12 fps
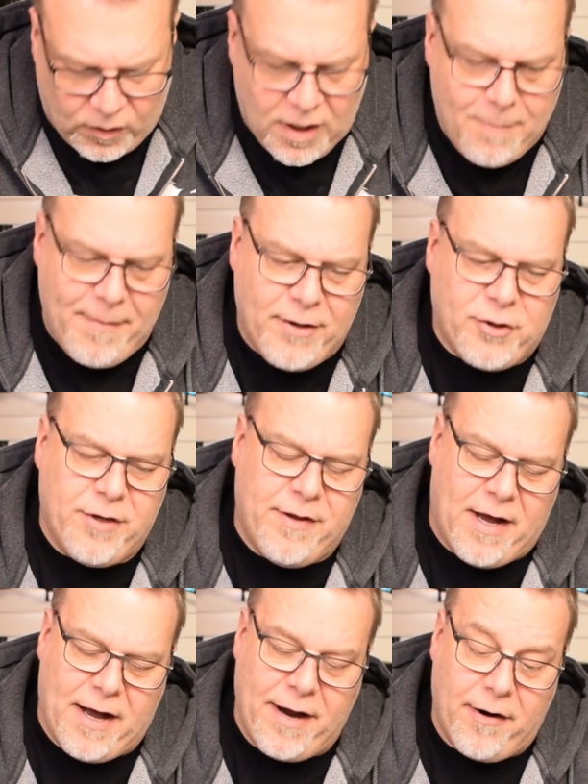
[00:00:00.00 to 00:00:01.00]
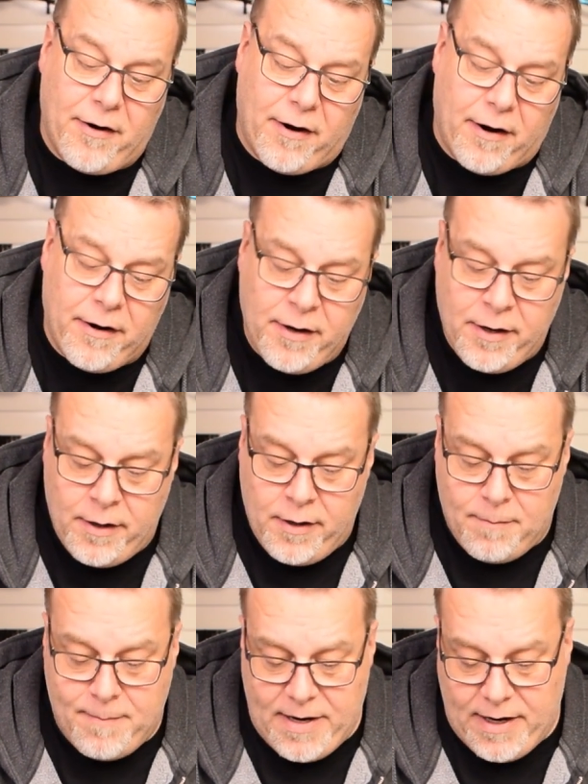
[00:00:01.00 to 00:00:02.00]
I mentioned the IR
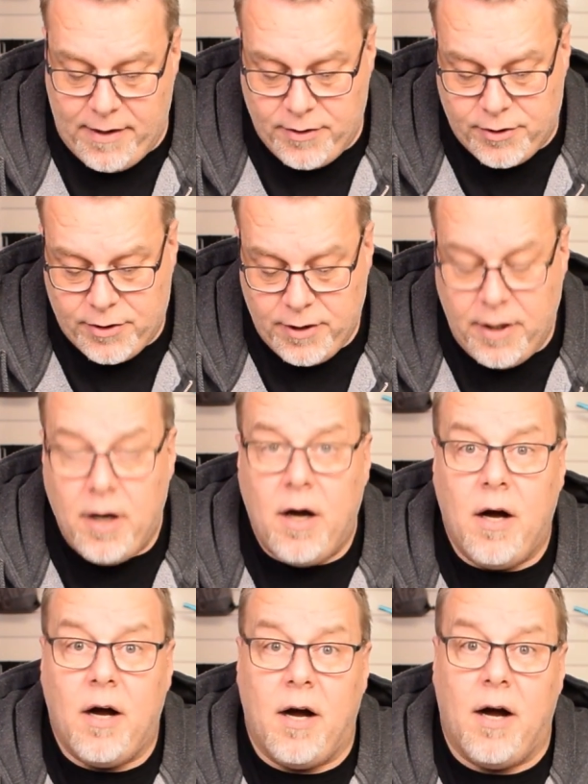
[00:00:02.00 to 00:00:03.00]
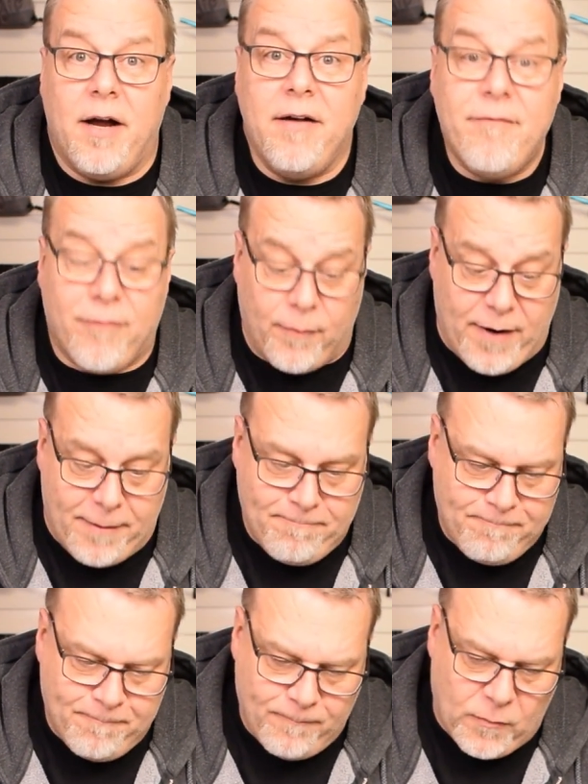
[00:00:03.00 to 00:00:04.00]
means infrared.
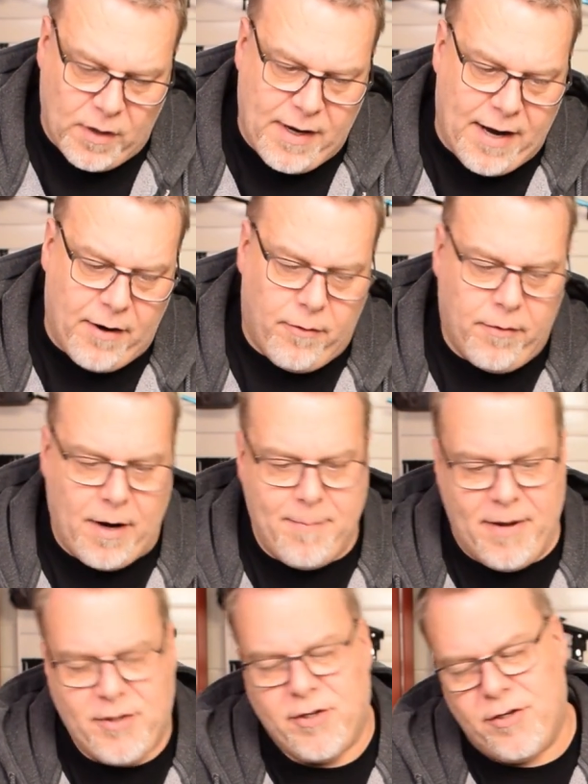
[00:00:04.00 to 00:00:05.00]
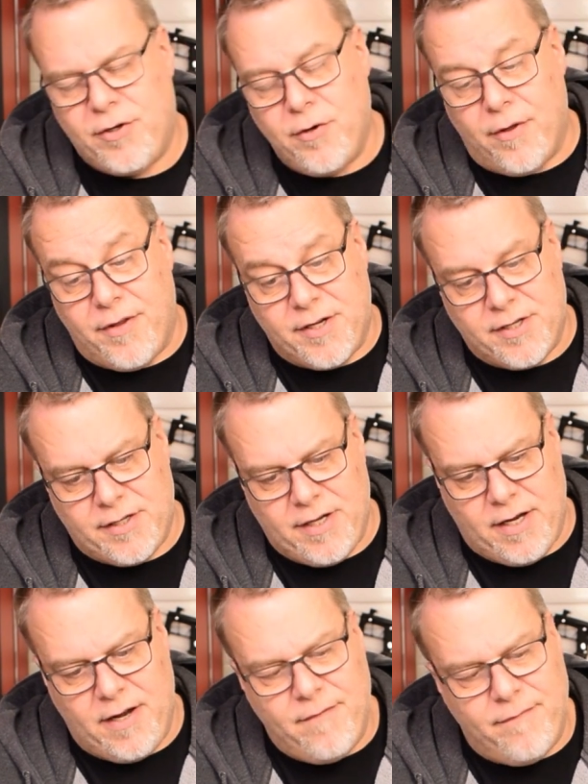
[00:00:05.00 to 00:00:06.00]
Now, I mentioned too that this is
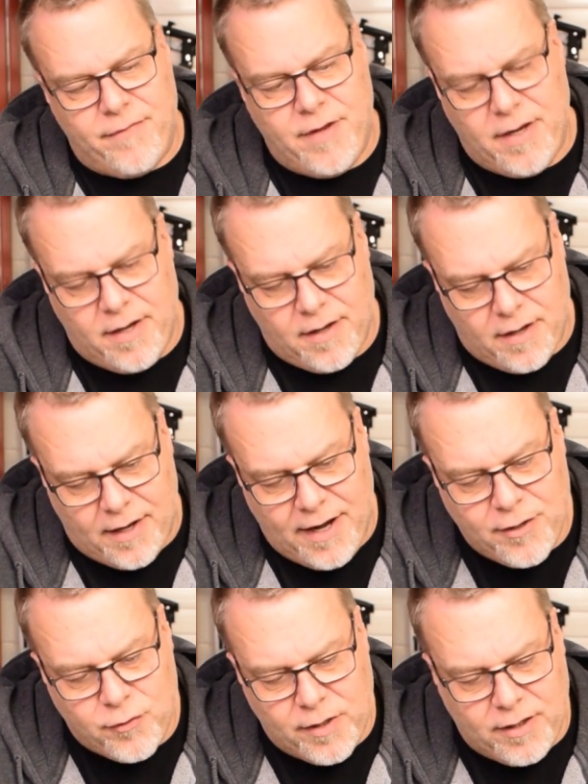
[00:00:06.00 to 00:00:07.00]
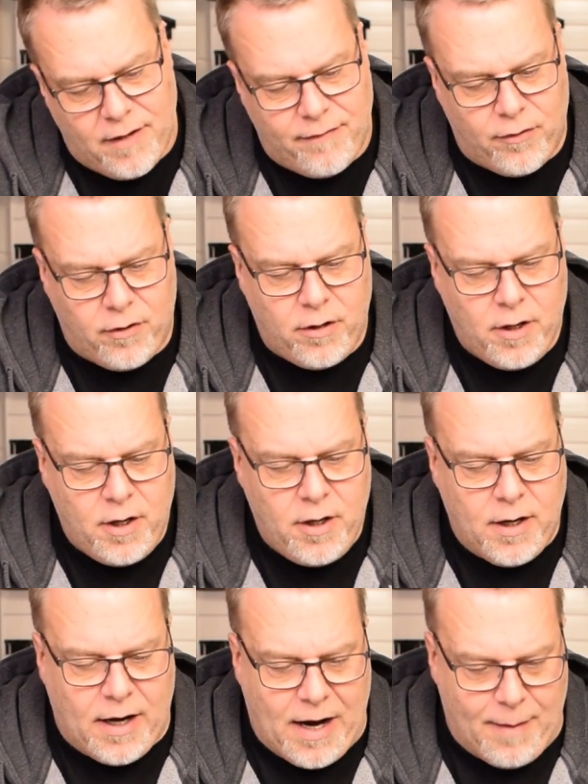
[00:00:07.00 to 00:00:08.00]
the entry-level
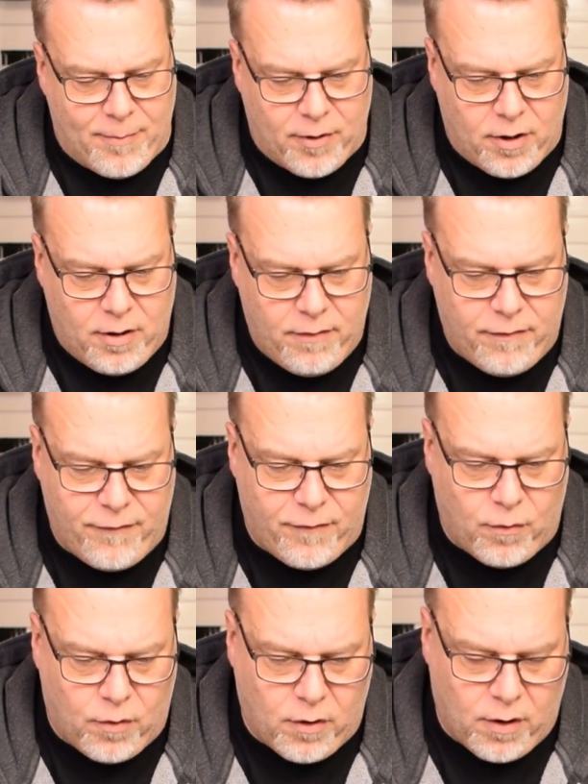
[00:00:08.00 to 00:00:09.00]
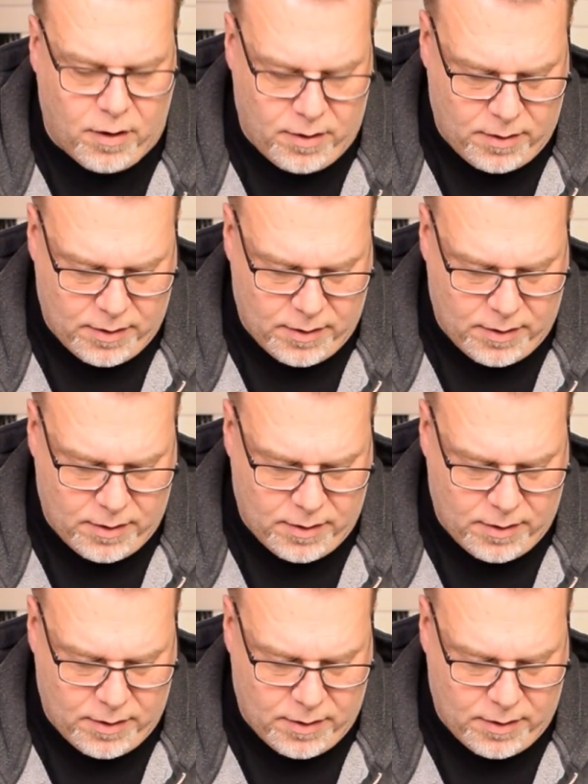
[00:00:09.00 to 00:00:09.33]
hopper for